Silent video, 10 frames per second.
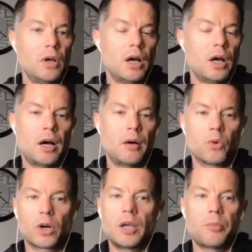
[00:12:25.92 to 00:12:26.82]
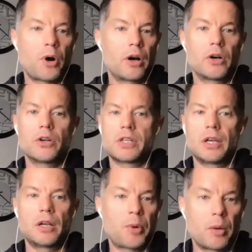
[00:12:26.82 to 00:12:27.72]
working partners
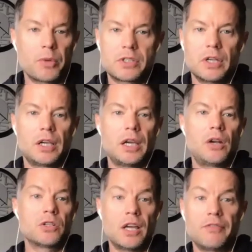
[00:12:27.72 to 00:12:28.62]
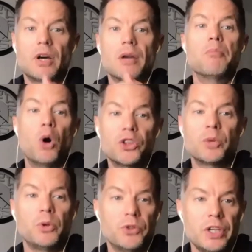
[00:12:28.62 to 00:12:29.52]
and apartment syndicators, and they've done
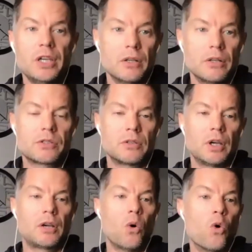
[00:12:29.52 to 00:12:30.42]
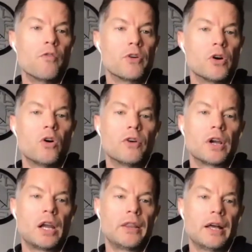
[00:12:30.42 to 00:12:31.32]
multiple deals over and over
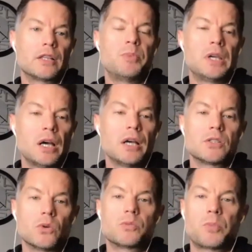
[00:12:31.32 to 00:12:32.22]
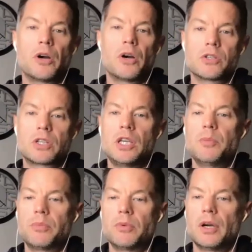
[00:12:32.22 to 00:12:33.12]
again. And that's because those partners
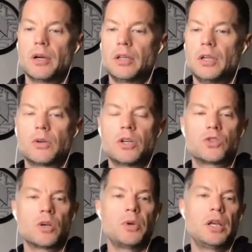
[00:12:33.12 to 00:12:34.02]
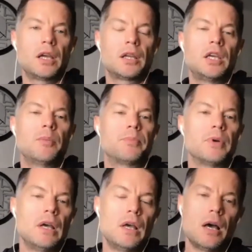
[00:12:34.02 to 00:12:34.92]
keep, contributing and keep
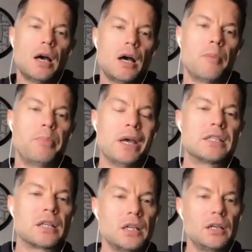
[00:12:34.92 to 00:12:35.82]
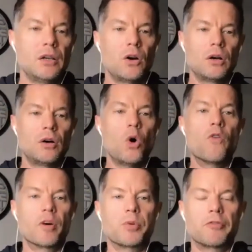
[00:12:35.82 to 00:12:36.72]
basically
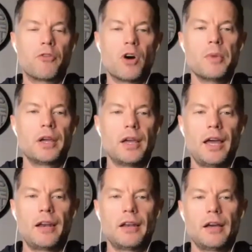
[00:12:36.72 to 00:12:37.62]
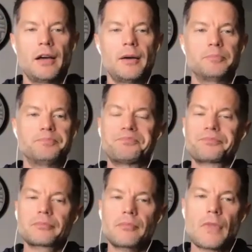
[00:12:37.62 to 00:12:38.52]
overperforming
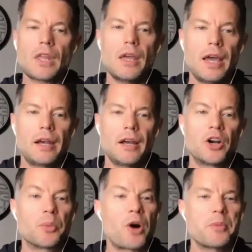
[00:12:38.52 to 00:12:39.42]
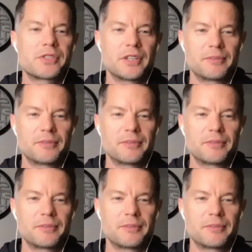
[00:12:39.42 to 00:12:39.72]
and underpromising.